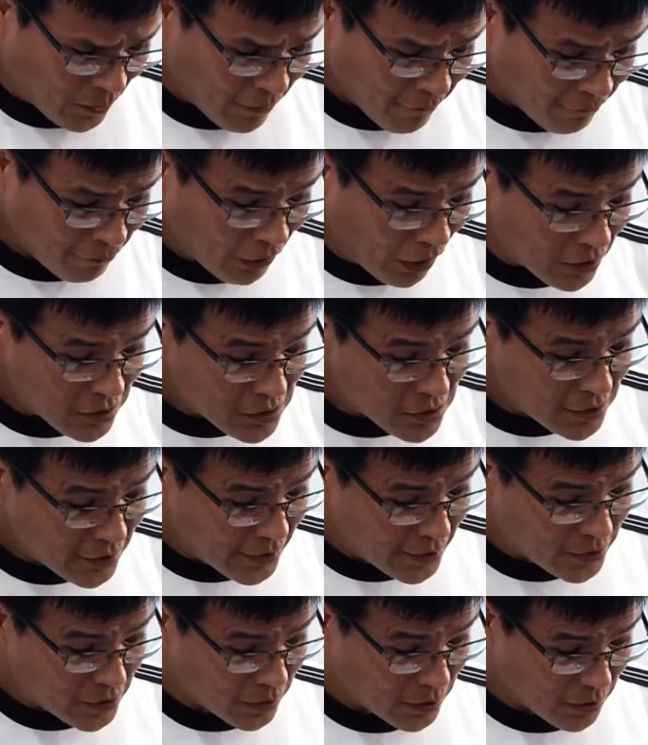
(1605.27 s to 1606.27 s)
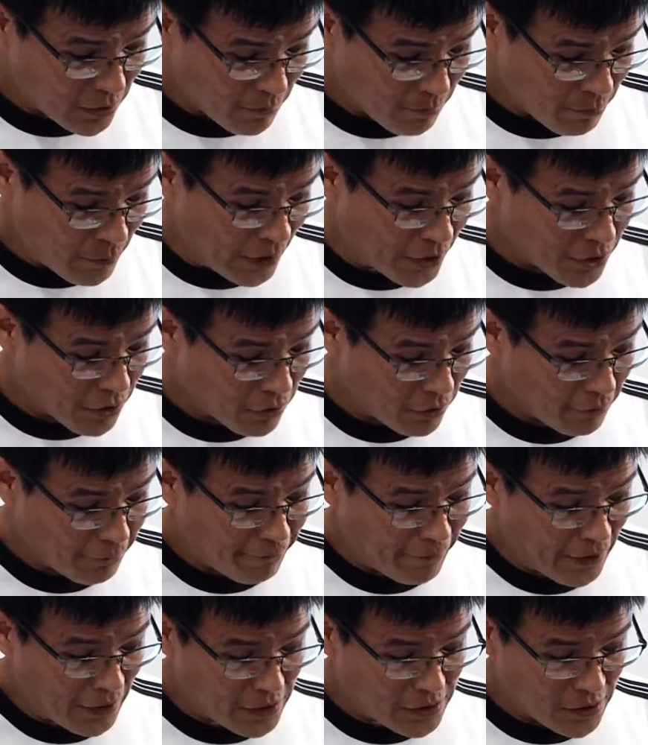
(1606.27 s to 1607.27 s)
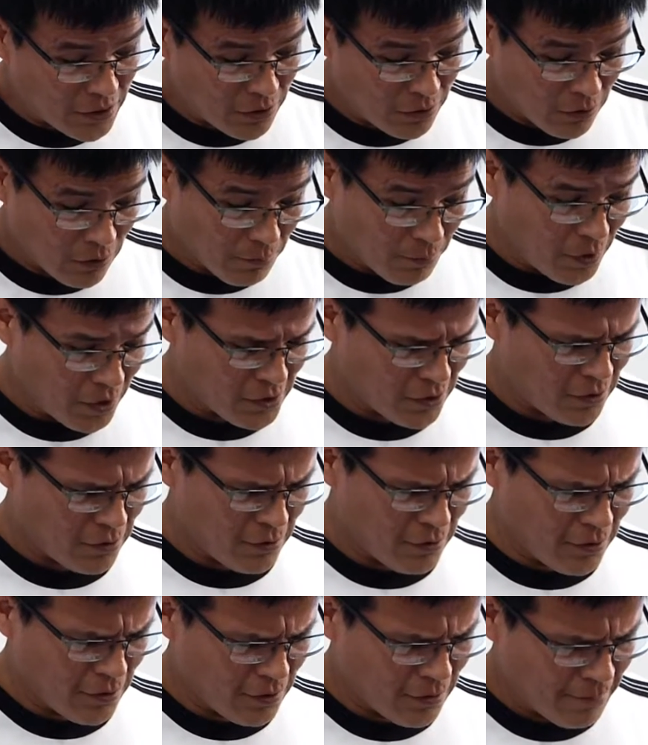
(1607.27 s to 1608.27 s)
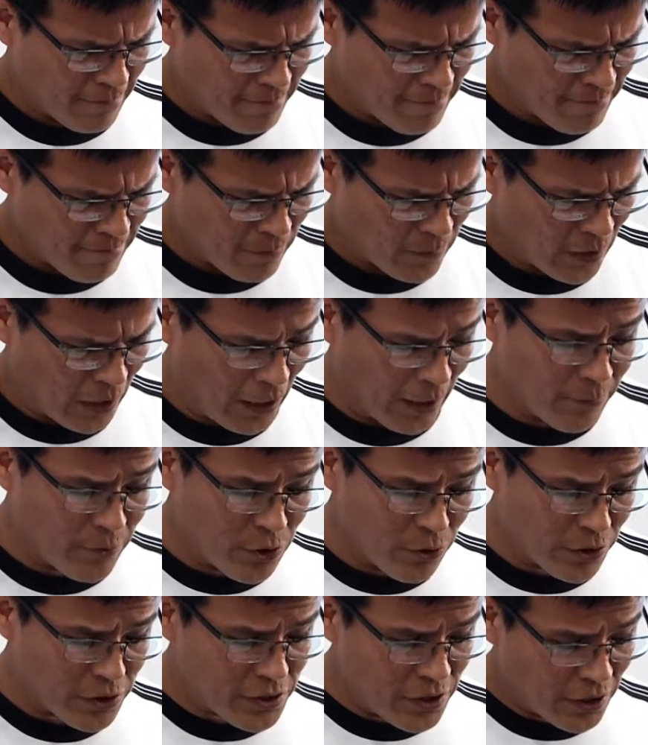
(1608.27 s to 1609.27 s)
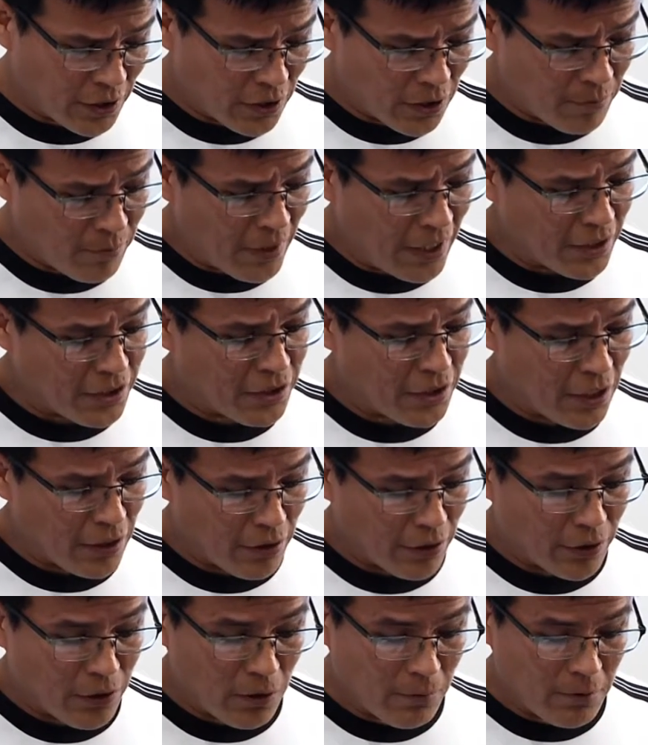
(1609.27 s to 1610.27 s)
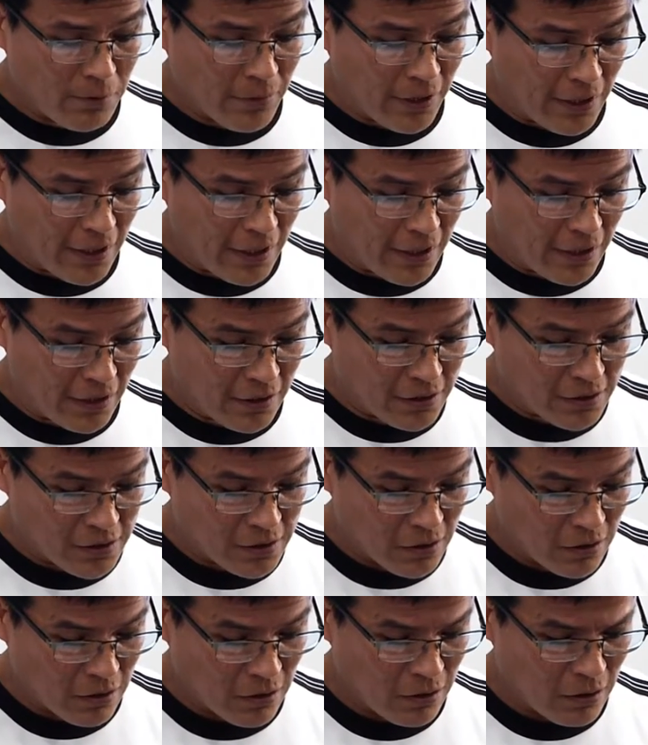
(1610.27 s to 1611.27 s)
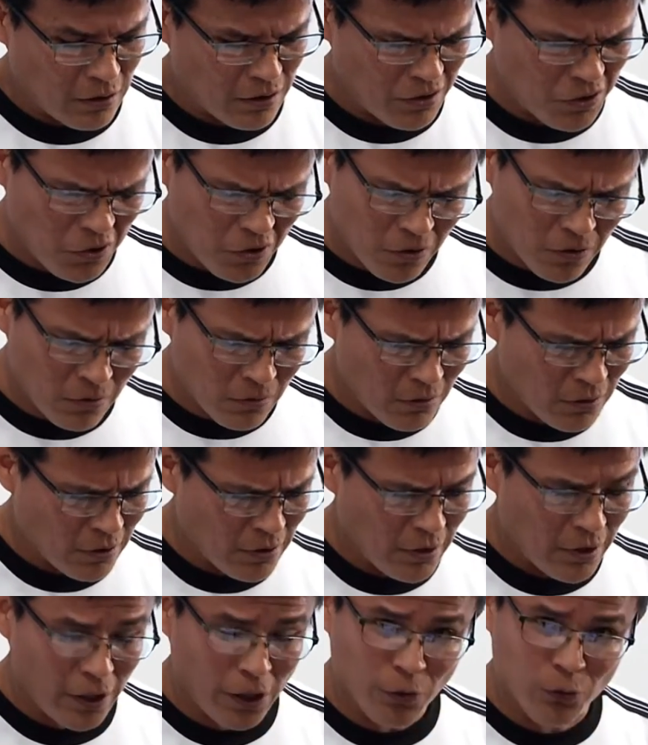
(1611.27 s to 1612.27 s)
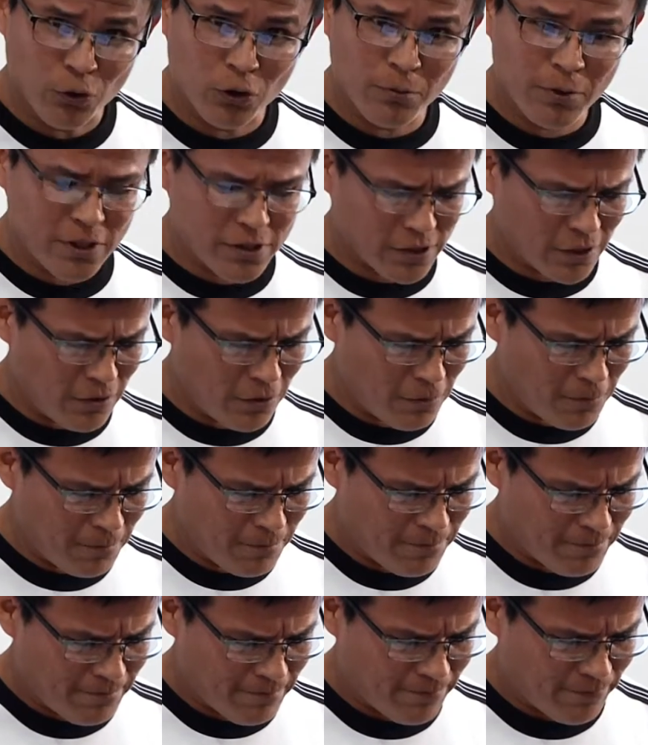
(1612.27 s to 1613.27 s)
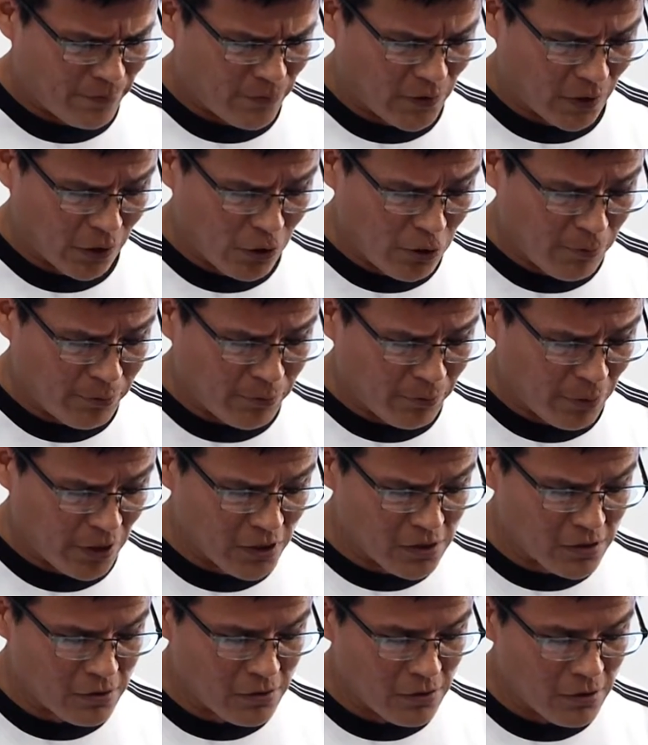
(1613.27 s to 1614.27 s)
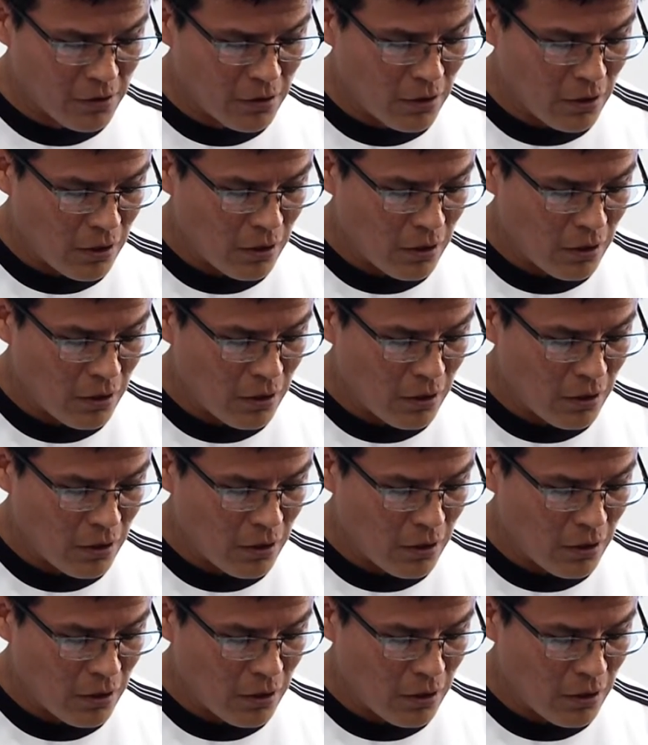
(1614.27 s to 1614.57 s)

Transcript: flawlessly symmetrical face into a puzzled look. I'm twisting an imaginary cube in my hands. You know, a Rubik's Cube, the cube puzzle.